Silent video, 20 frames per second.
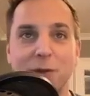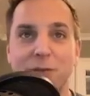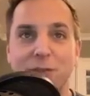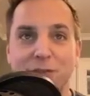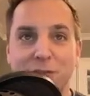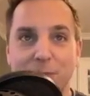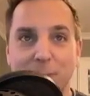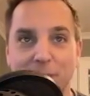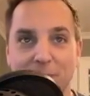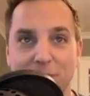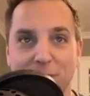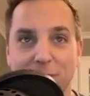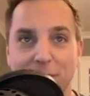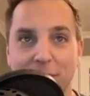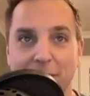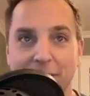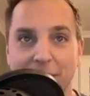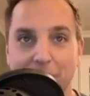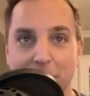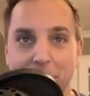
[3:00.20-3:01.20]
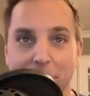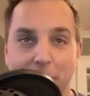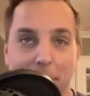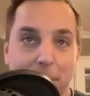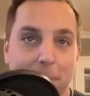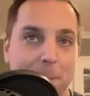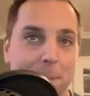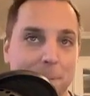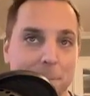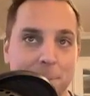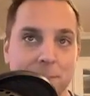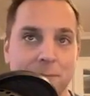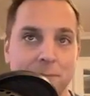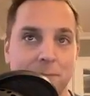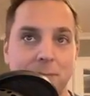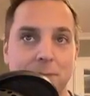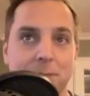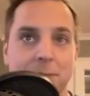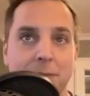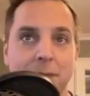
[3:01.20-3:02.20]
just went straight in, but
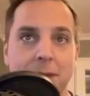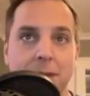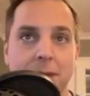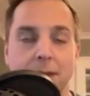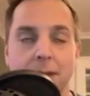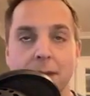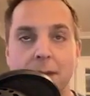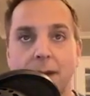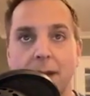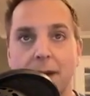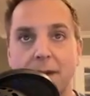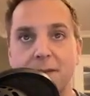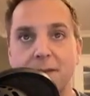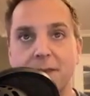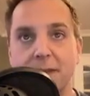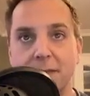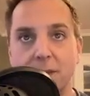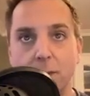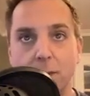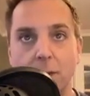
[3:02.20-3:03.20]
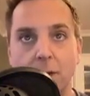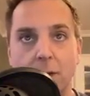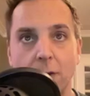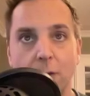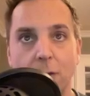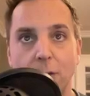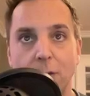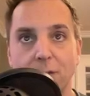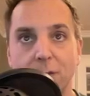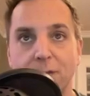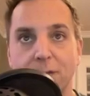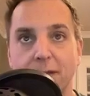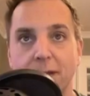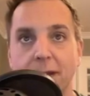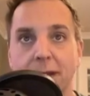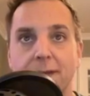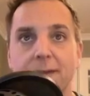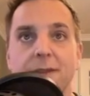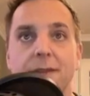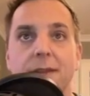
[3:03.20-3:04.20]
I just hit the wrong hole for
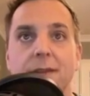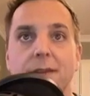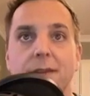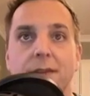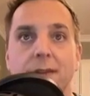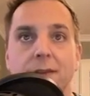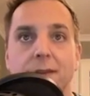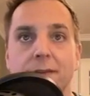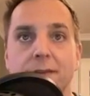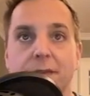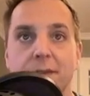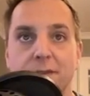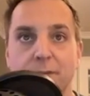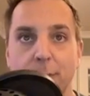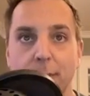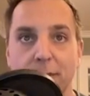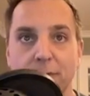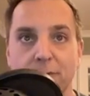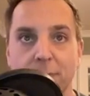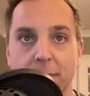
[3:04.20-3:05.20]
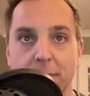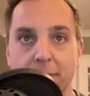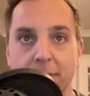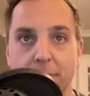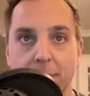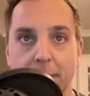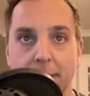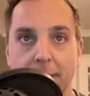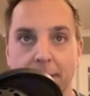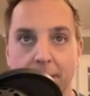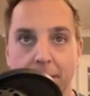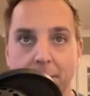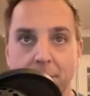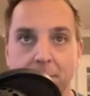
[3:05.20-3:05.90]
that situation with this man down.